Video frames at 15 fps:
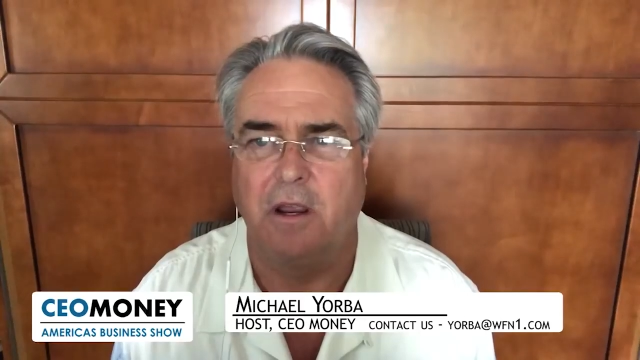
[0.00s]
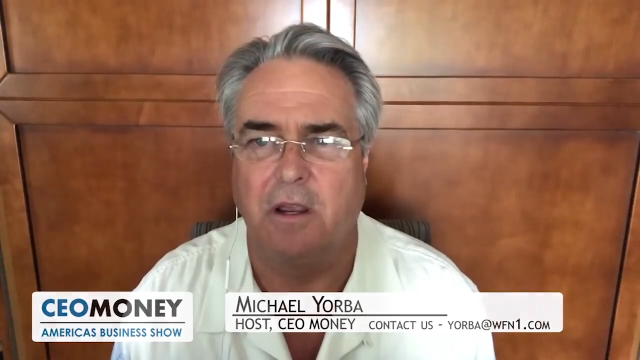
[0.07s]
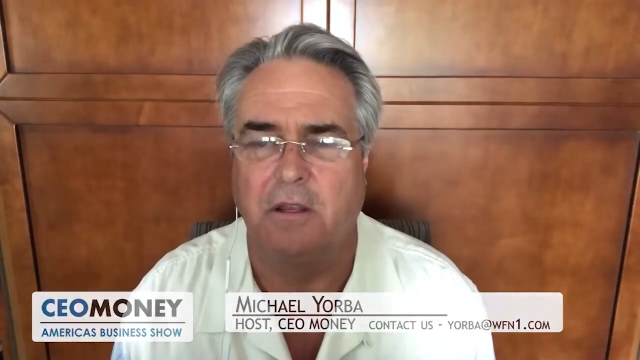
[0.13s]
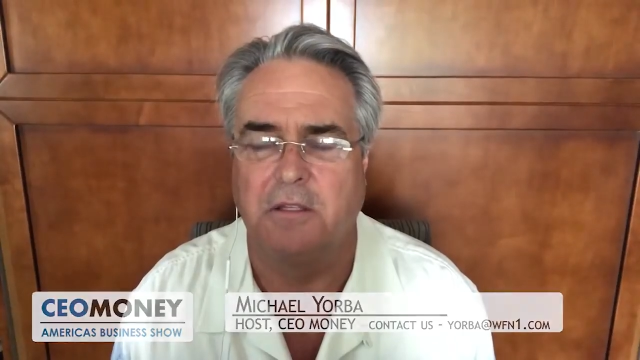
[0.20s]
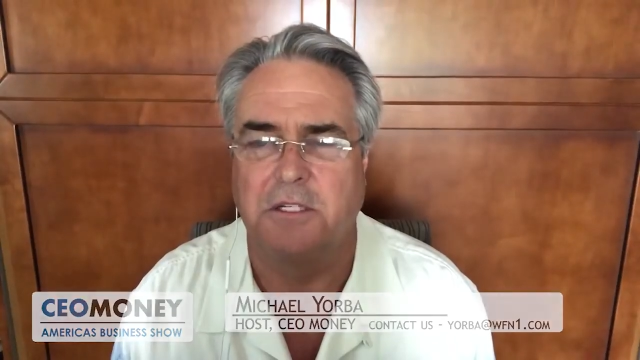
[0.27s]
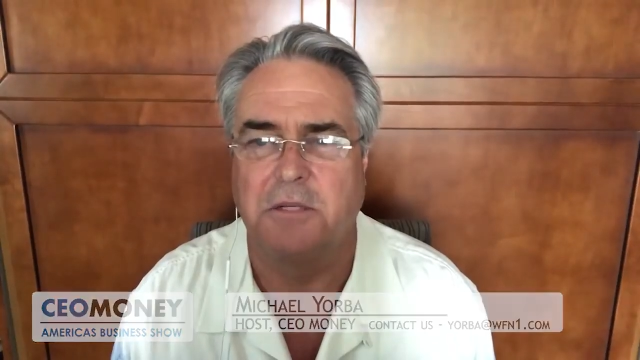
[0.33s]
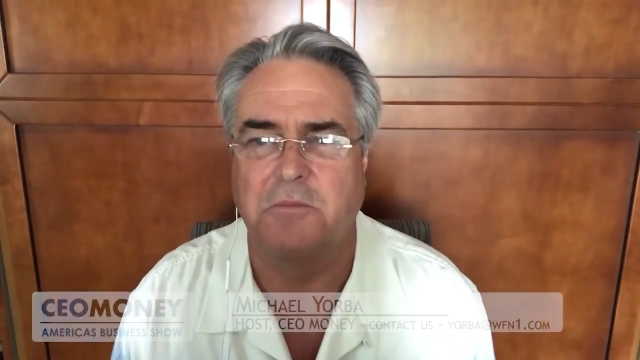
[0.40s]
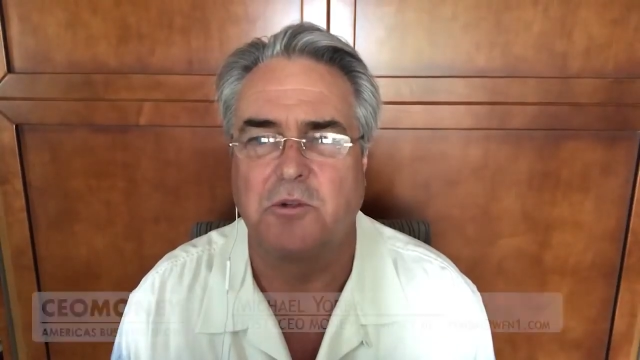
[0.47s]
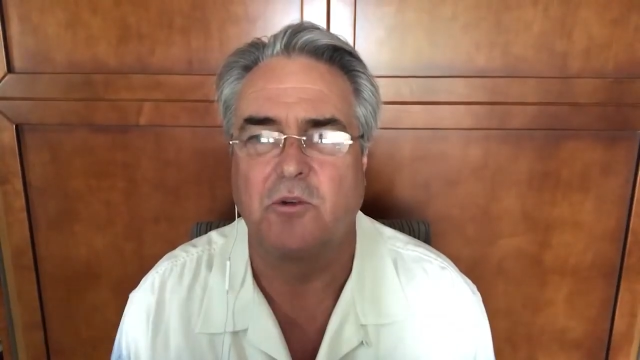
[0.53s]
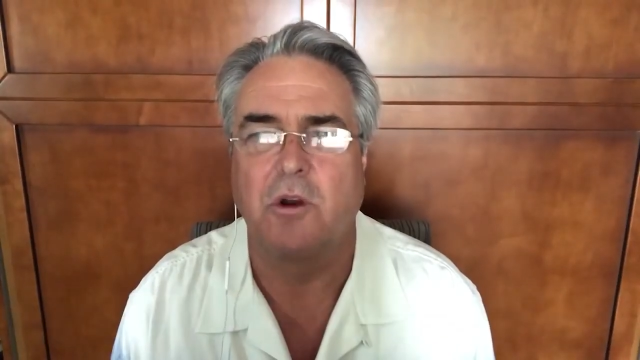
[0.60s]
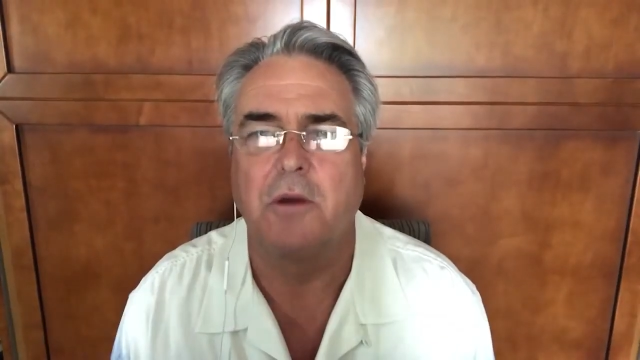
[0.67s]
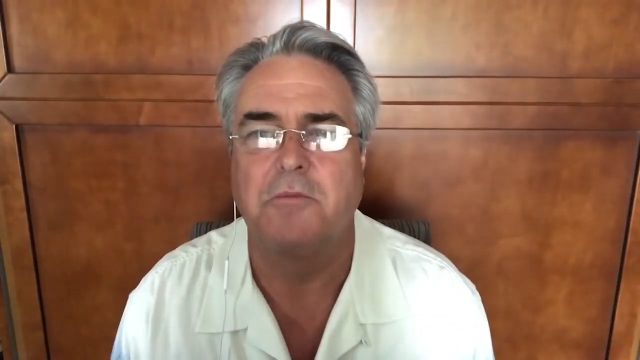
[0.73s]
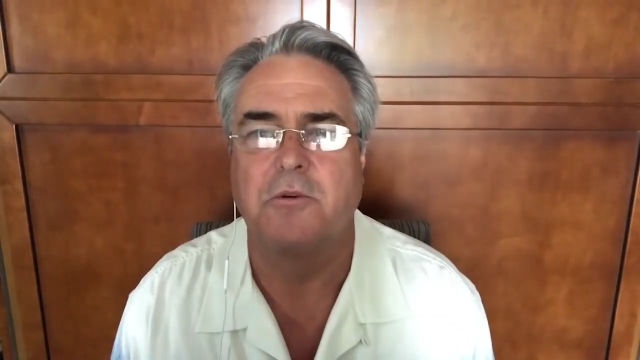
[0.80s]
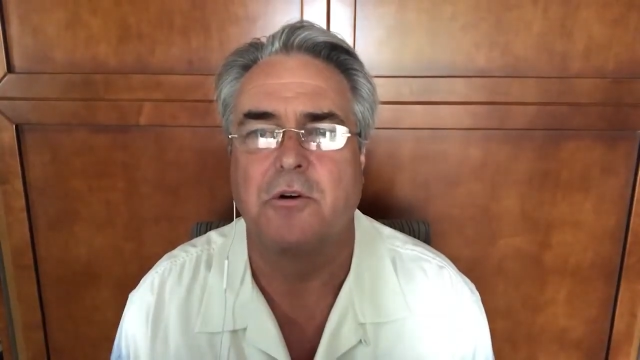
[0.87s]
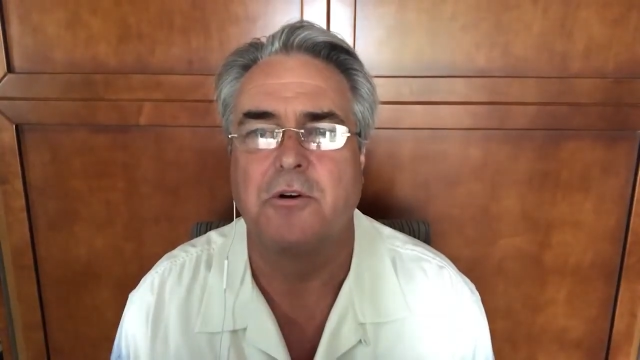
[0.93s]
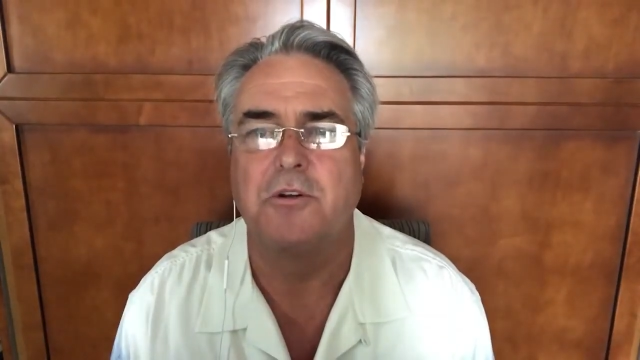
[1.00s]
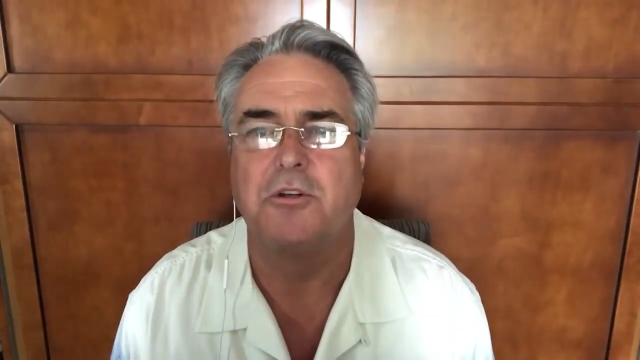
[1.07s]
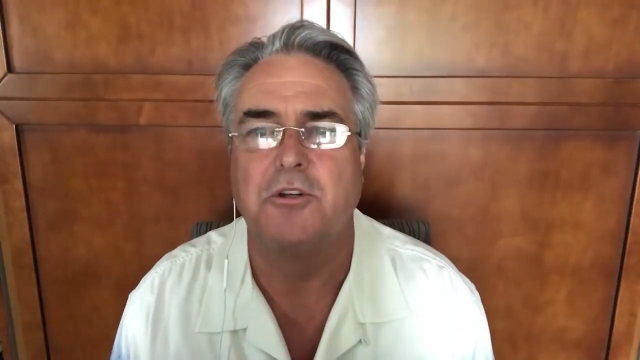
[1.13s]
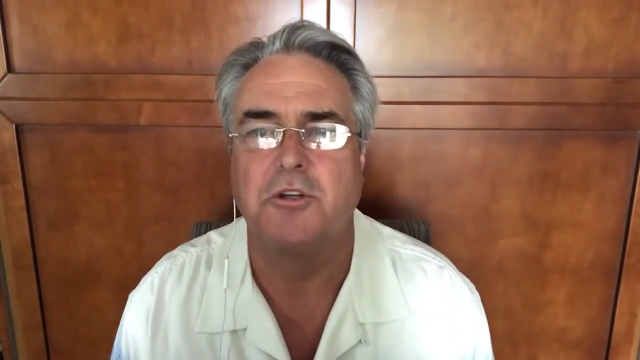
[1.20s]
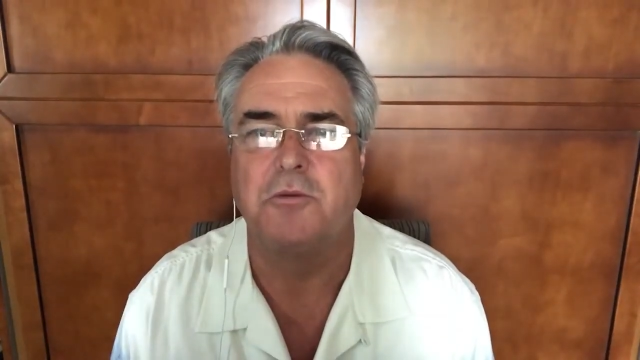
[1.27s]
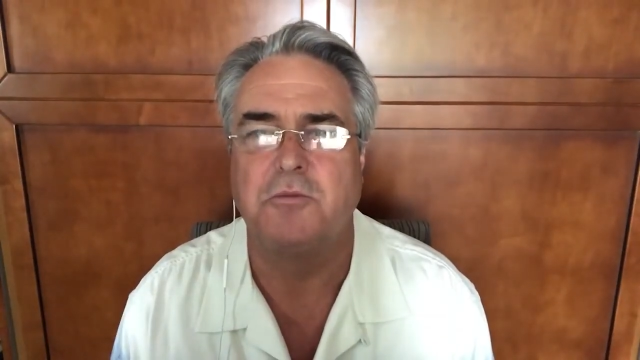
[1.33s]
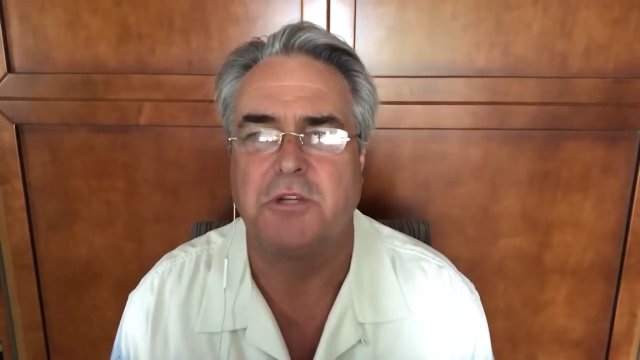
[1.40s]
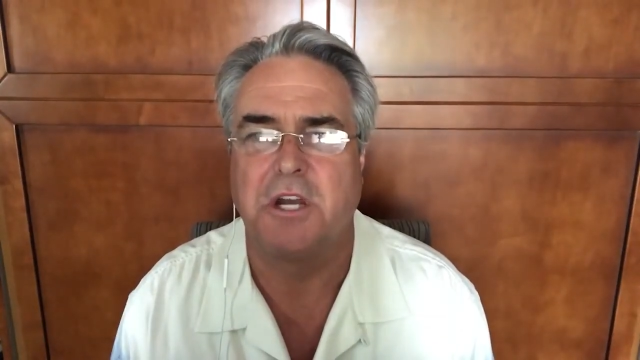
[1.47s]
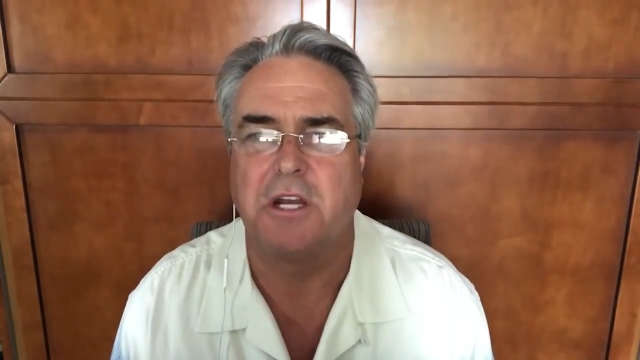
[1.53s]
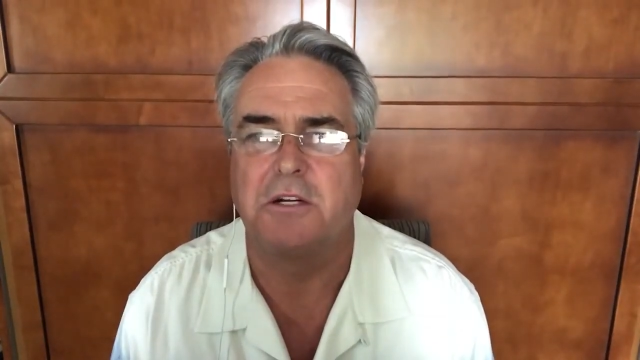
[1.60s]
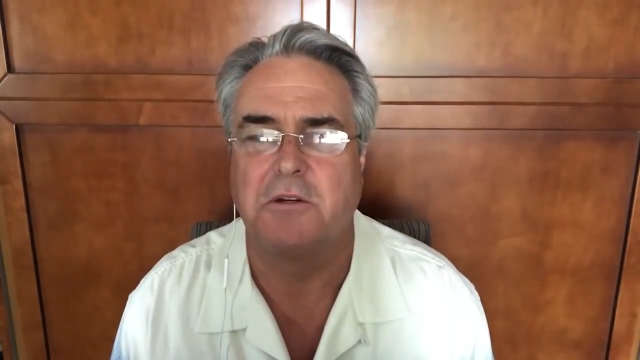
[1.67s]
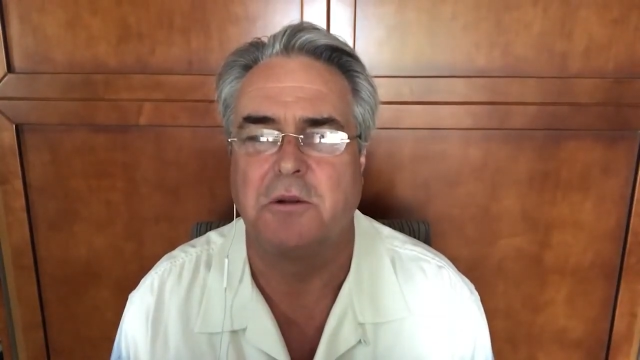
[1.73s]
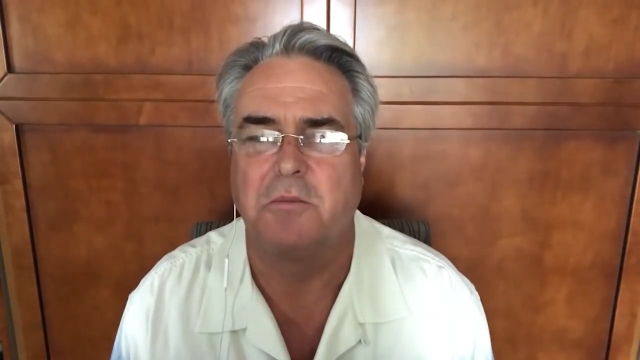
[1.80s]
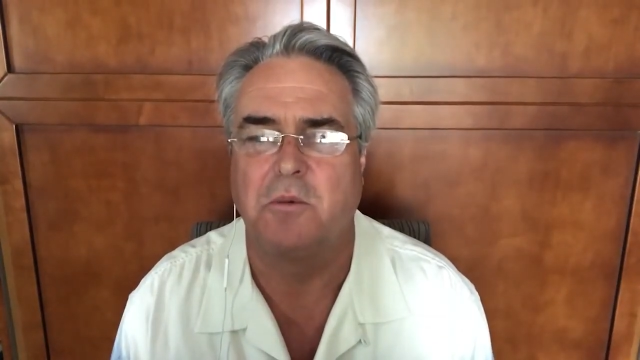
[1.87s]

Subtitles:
and subscribe to our YouTube channel.